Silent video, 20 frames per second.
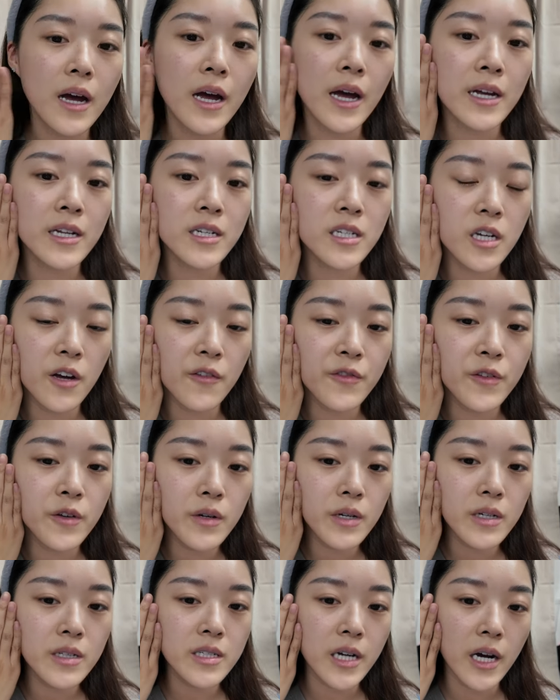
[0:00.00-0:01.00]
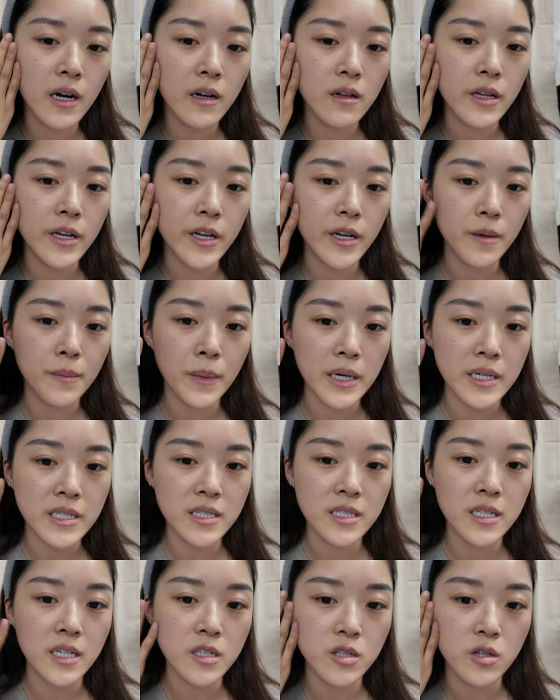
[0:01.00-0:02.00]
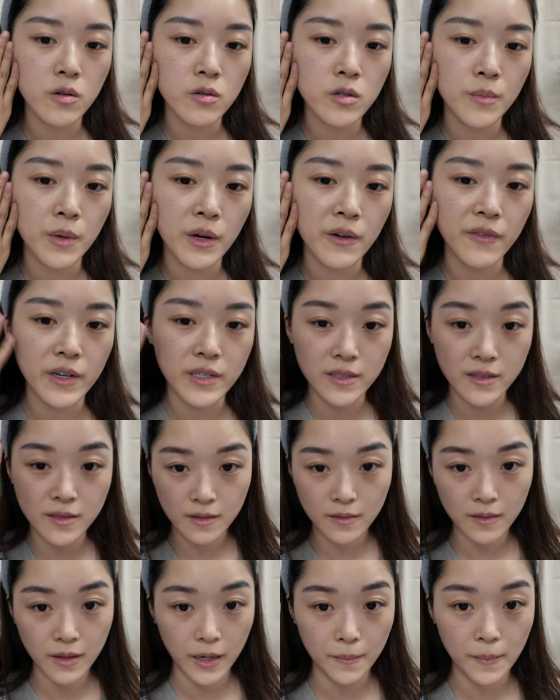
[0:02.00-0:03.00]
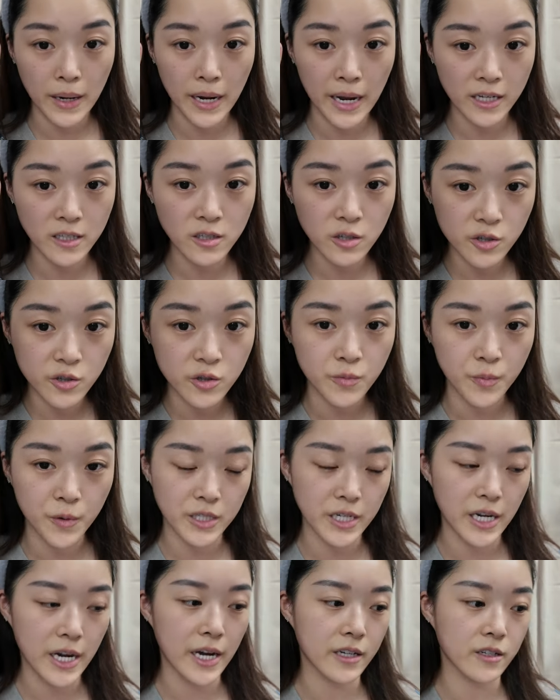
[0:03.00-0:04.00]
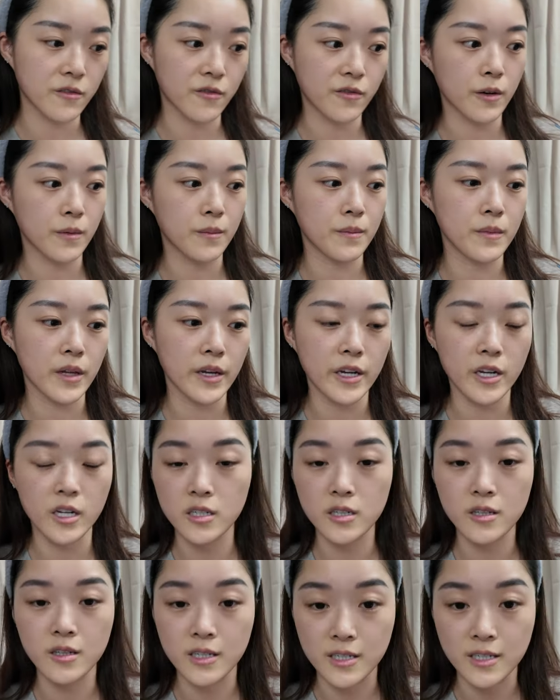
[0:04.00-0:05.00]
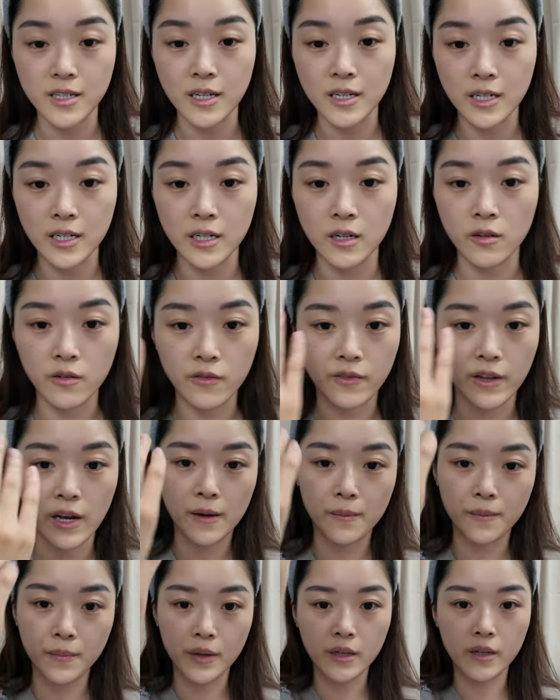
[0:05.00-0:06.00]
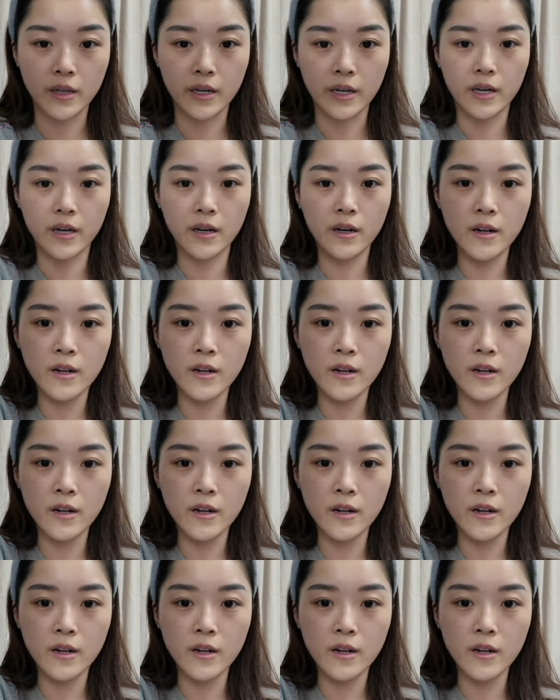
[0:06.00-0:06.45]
And if you can tell like my skin tone on my face, like my hands are super tan from like the sun and all of that, but like,